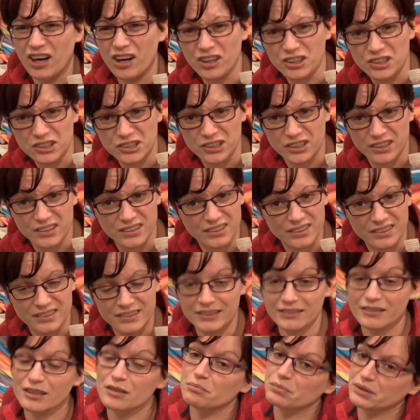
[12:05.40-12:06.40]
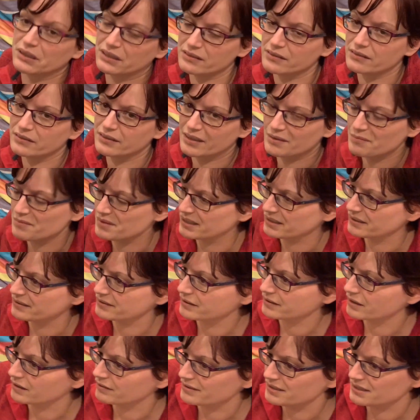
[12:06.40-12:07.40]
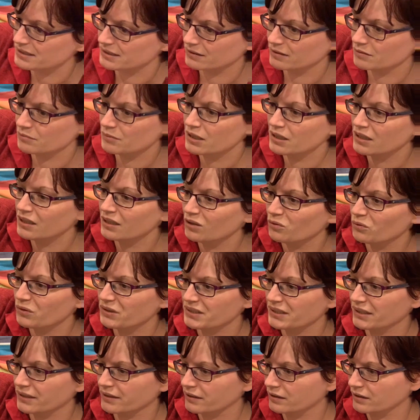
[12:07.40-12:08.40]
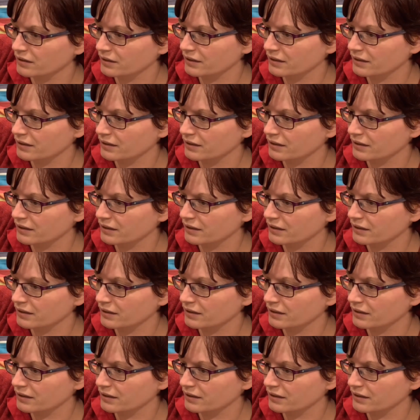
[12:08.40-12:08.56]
hot chocolate syrup, but it's the same thing as coffee syrup, which I got